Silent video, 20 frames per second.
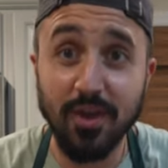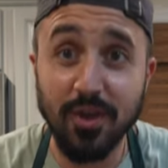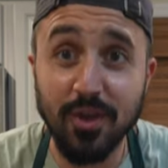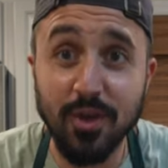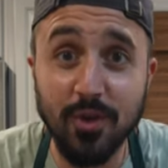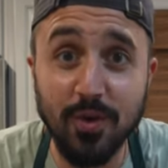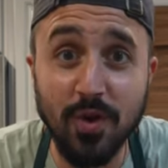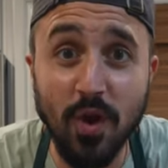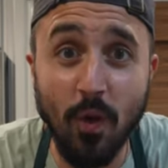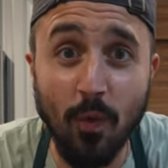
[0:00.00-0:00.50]

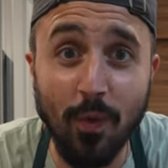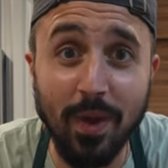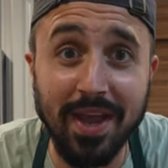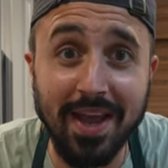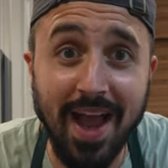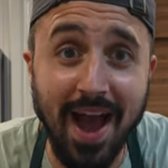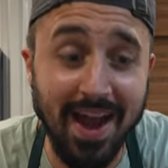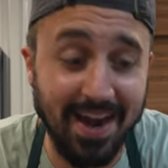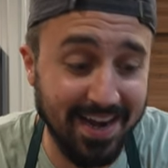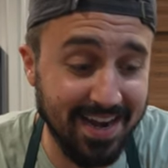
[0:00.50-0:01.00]
You know we
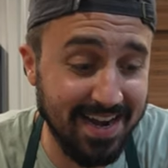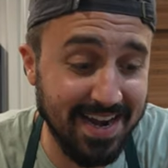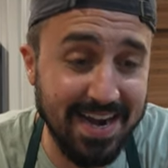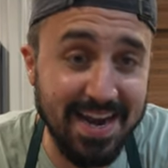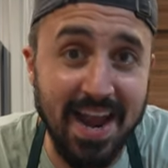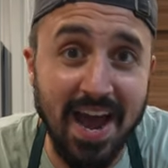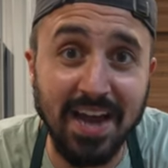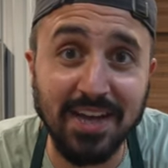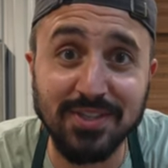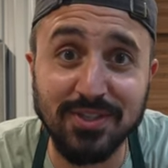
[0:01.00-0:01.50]
got a
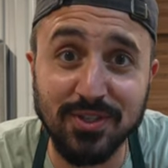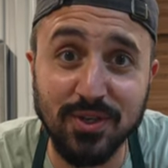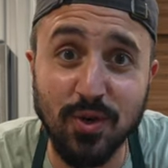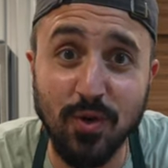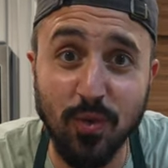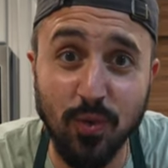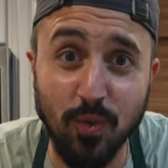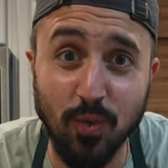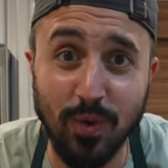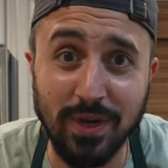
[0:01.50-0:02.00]
nice,
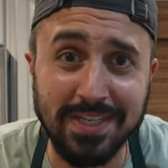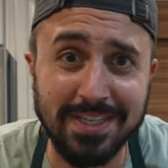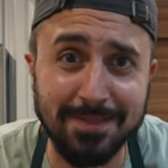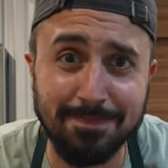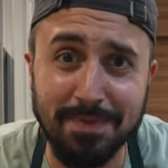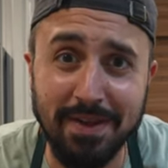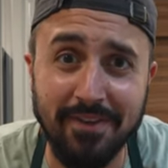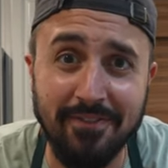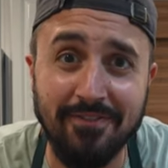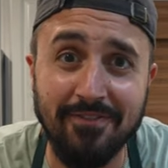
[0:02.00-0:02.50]

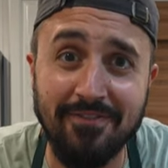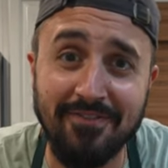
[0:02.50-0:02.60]
crispy,